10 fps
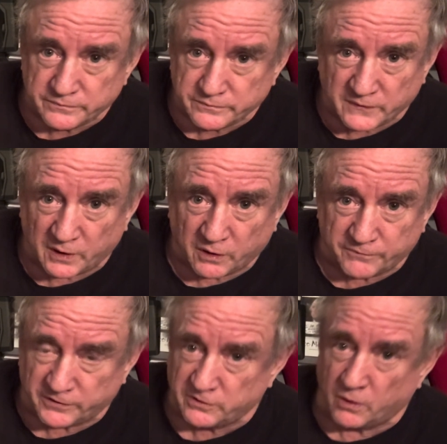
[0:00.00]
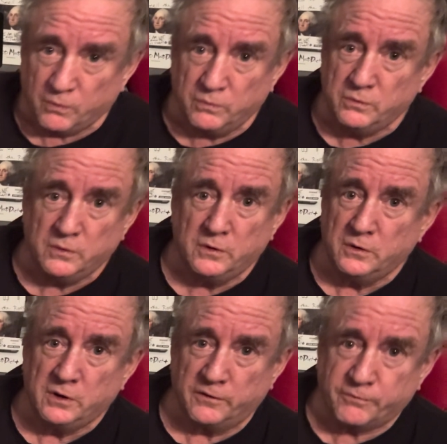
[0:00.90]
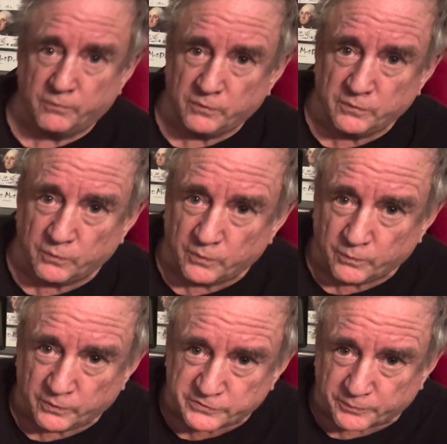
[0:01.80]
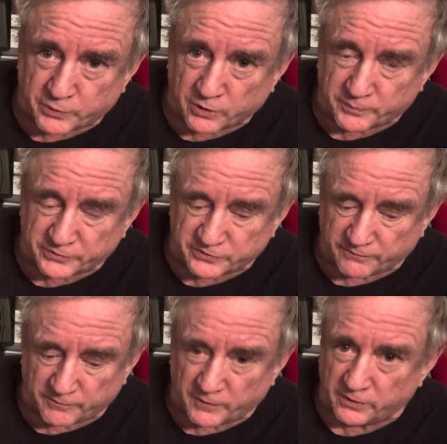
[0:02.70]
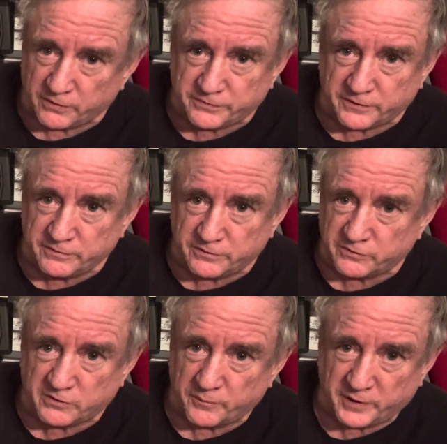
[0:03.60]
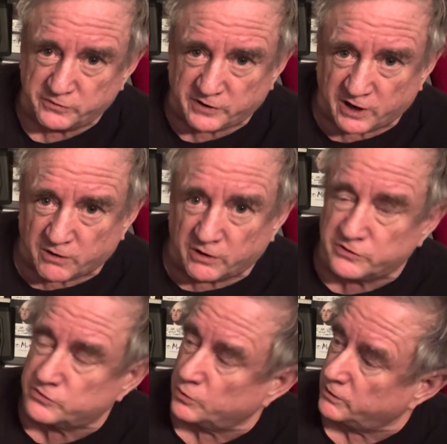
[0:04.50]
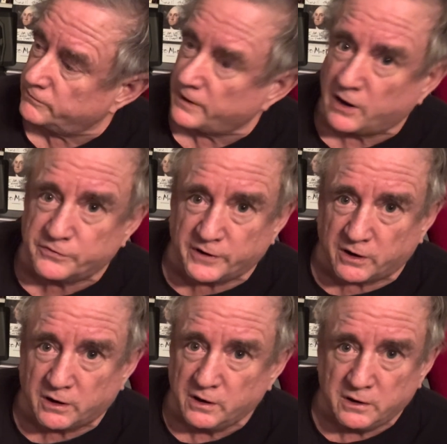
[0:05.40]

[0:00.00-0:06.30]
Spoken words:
You know, if you don't, what's the purpose of them other than to be terrorists sort of out there?